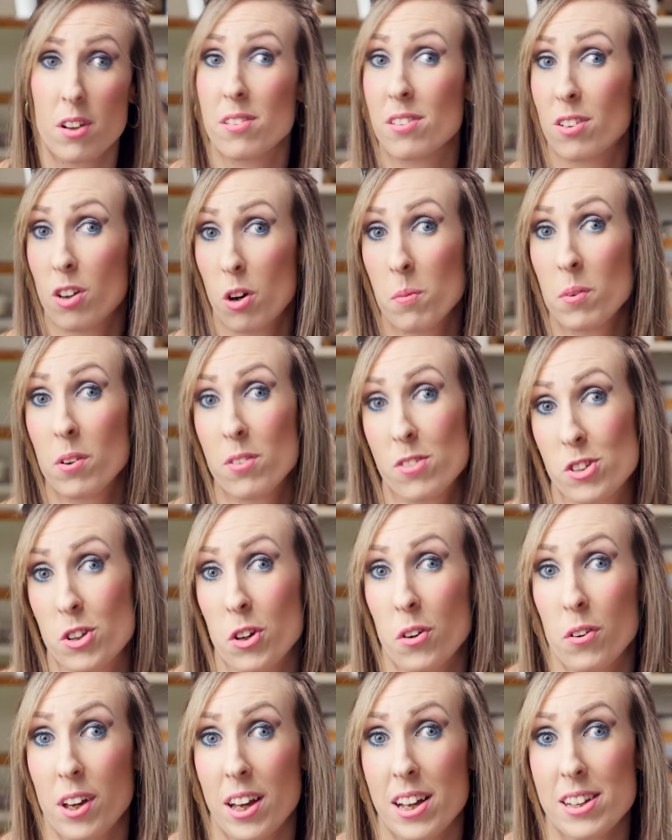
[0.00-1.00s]
coming up to 2
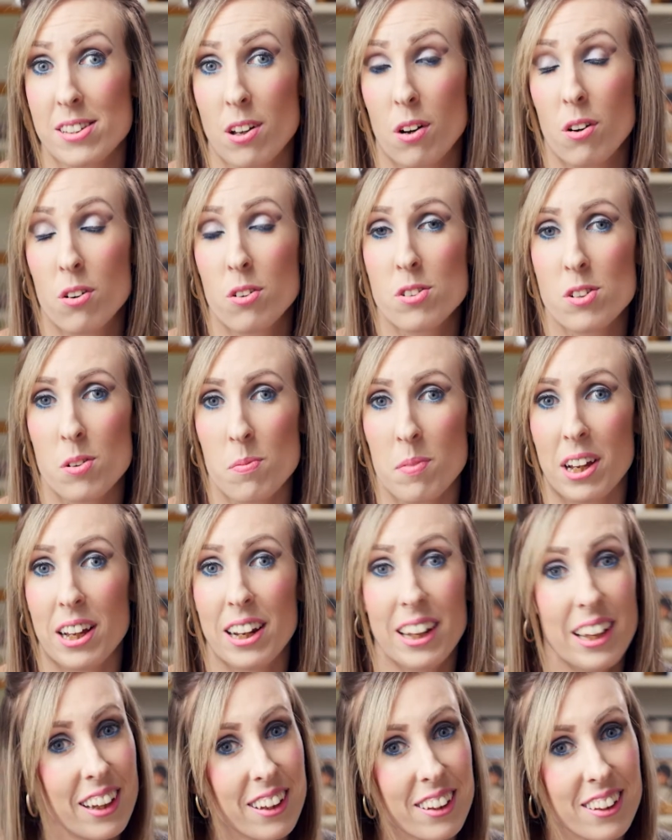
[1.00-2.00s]
years old,
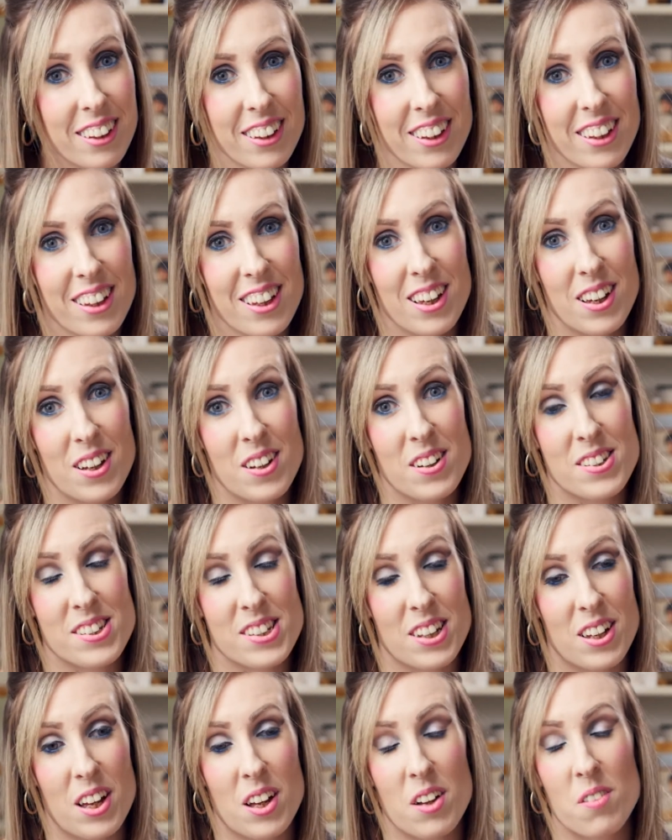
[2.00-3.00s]
Amelia, who's
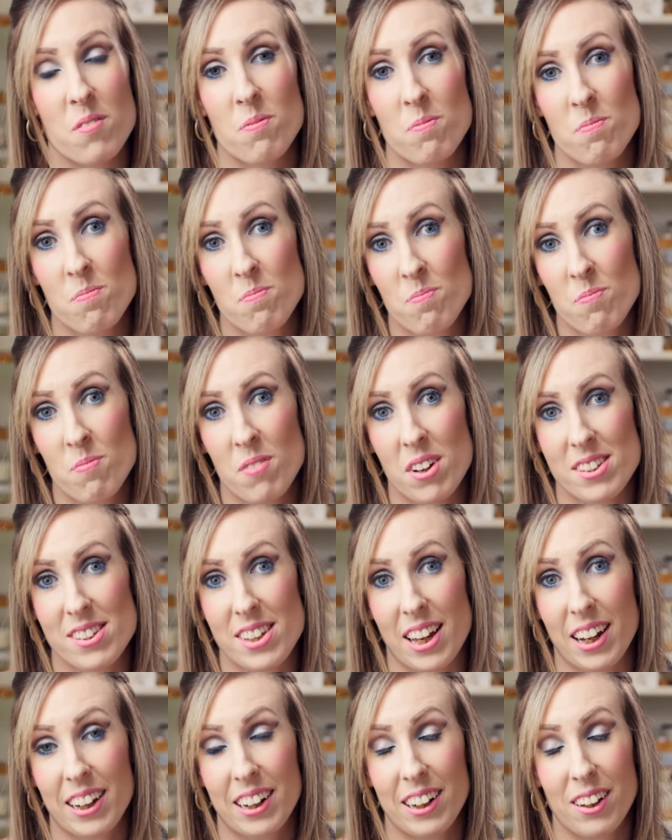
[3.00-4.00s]
my
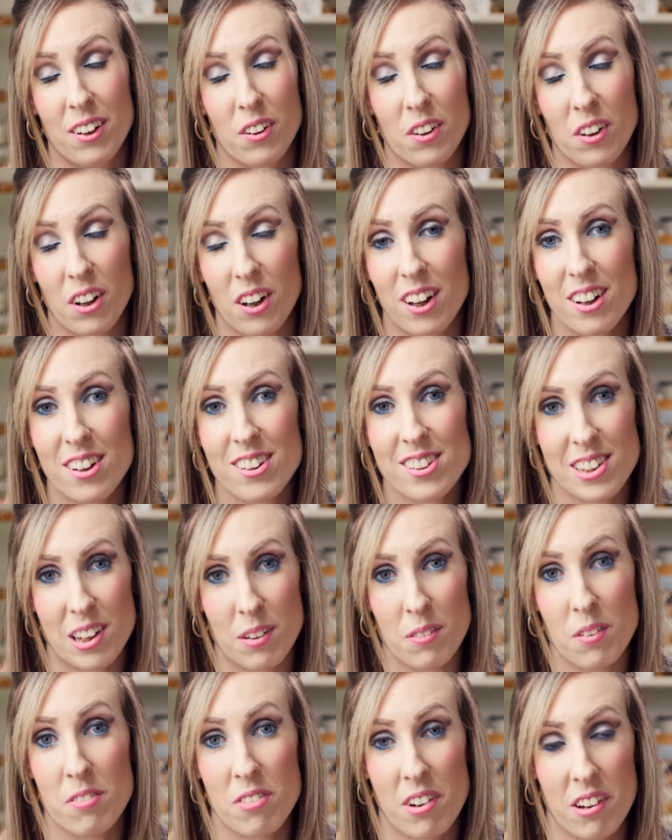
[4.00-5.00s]
second little girl. So
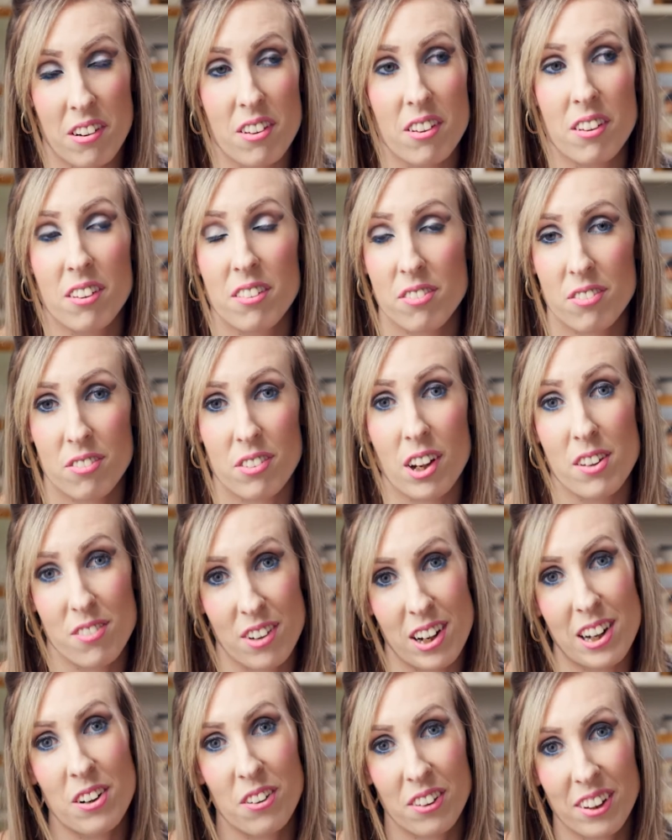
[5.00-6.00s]
we're
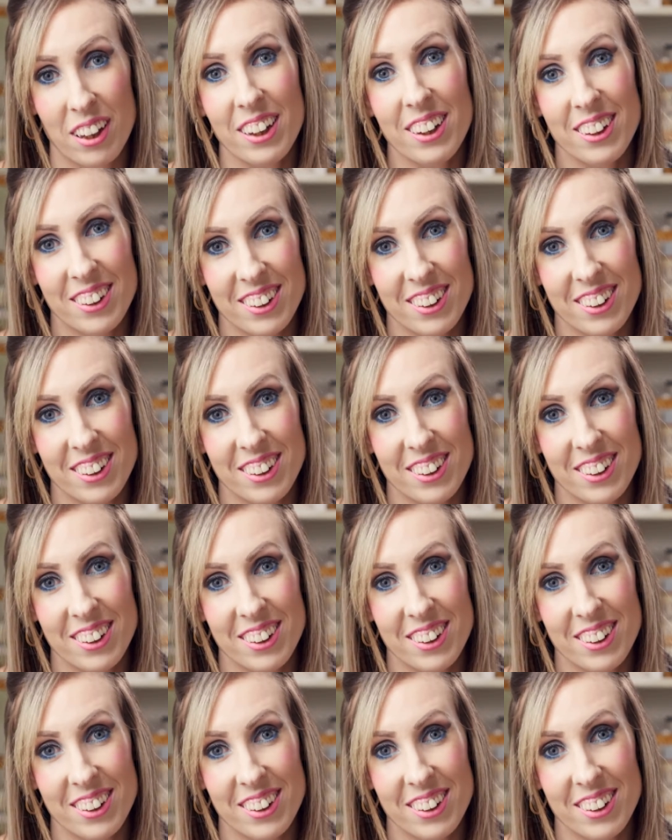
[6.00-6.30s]
very lucky.